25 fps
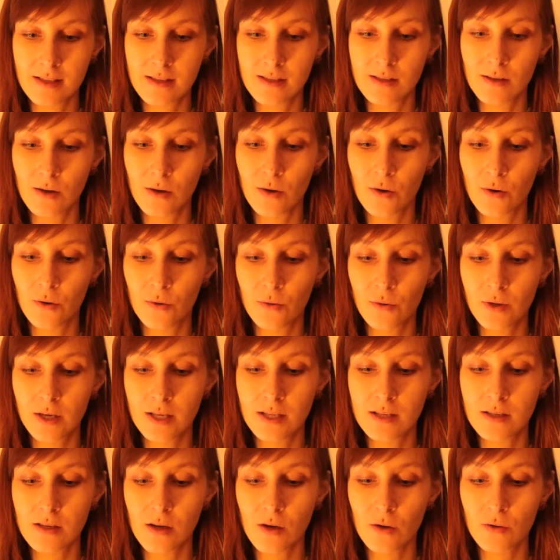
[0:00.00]
so
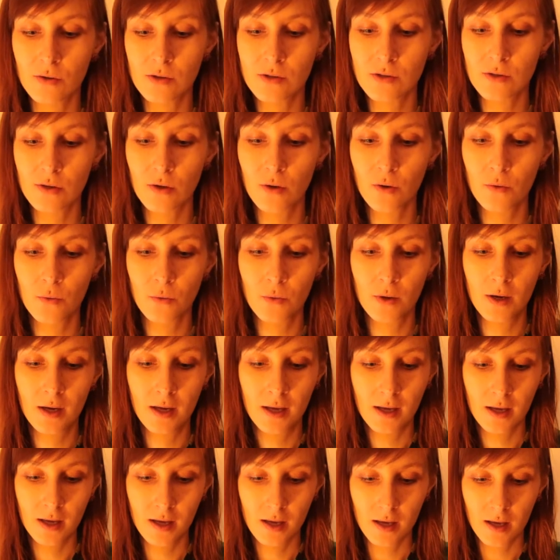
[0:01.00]
it's also
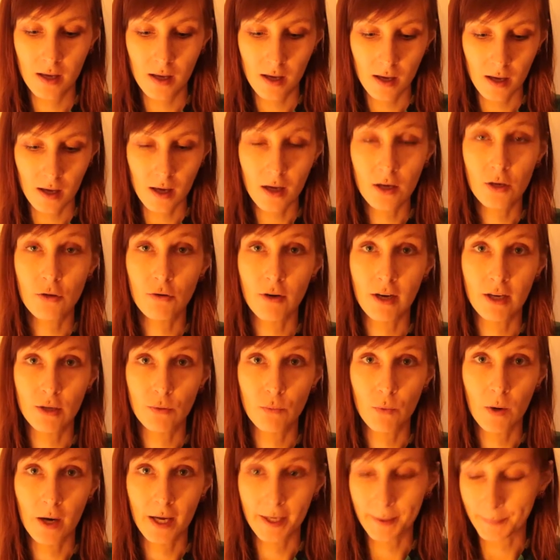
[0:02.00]
a
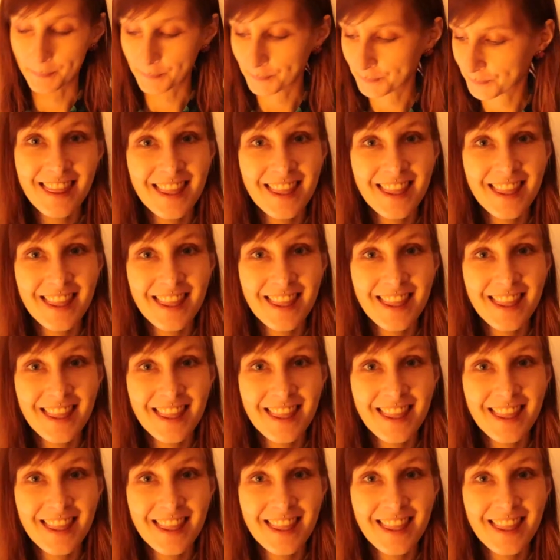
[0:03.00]
great one.